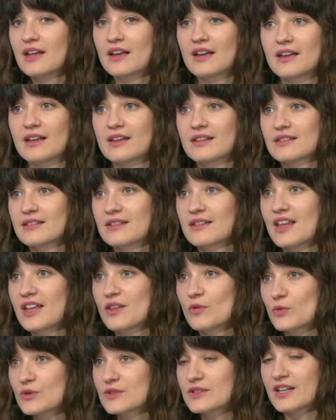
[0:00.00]
and
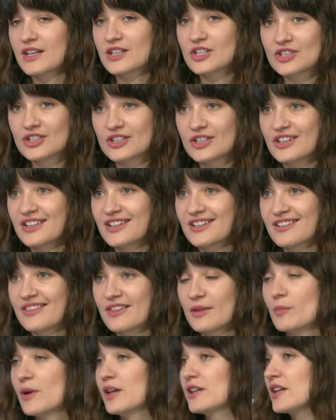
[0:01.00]
that was actually
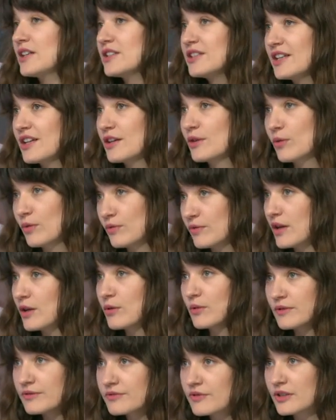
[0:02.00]
the main idea of
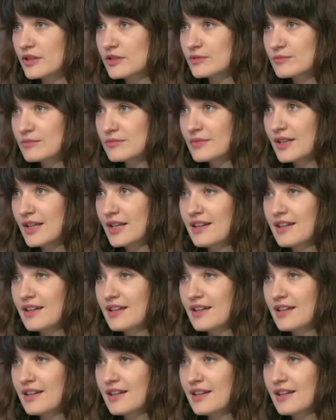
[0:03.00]
our film